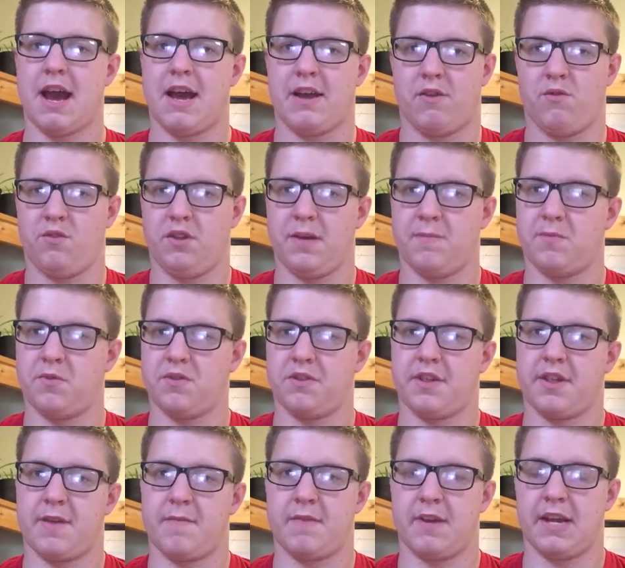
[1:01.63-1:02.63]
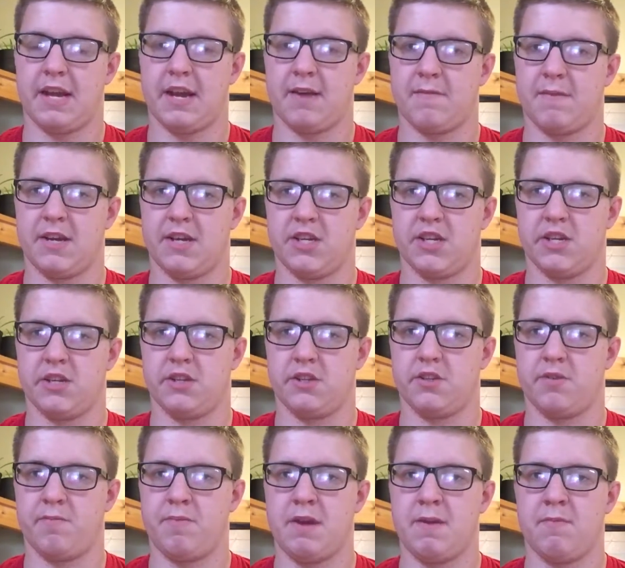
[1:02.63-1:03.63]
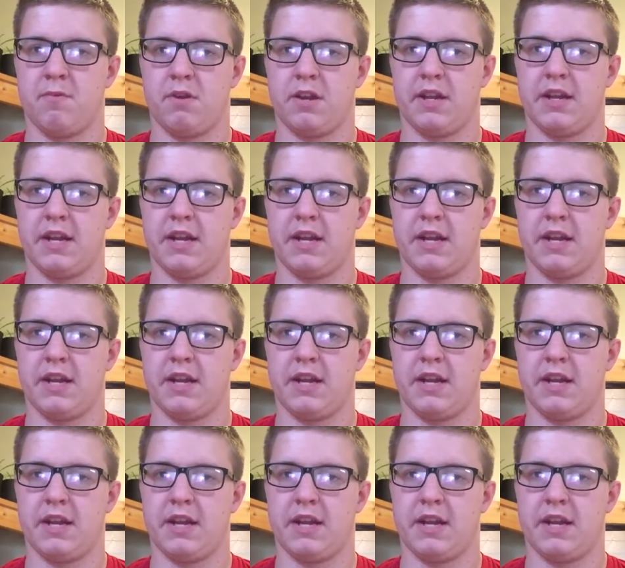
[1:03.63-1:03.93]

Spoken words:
I only upload the summoning animation so people